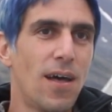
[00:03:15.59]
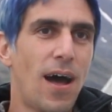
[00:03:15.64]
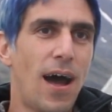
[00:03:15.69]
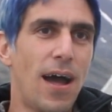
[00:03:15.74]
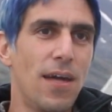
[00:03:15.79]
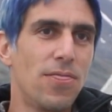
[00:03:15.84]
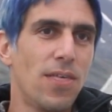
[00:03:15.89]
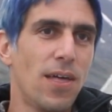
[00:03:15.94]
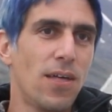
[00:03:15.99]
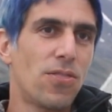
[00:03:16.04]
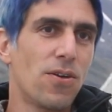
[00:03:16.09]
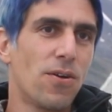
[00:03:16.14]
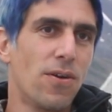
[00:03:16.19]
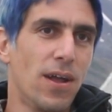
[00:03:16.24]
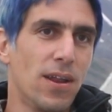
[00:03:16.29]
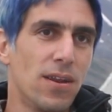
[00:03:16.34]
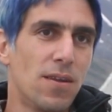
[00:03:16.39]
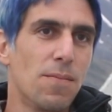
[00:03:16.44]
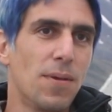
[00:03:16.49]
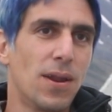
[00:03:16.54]
I think they're
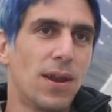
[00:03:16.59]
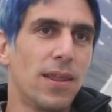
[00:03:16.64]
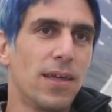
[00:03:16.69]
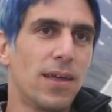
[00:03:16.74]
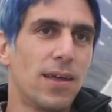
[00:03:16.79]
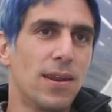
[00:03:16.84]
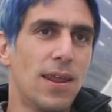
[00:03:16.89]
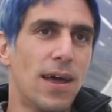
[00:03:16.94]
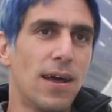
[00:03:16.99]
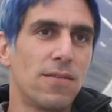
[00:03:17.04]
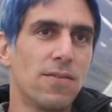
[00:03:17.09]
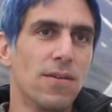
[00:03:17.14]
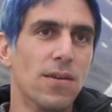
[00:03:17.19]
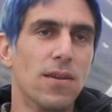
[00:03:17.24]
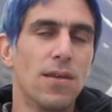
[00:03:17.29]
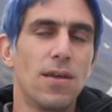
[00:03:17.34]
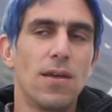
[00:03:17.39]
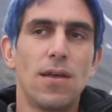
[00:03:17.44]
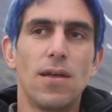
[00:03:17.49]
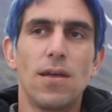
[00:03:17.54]
intimately connected.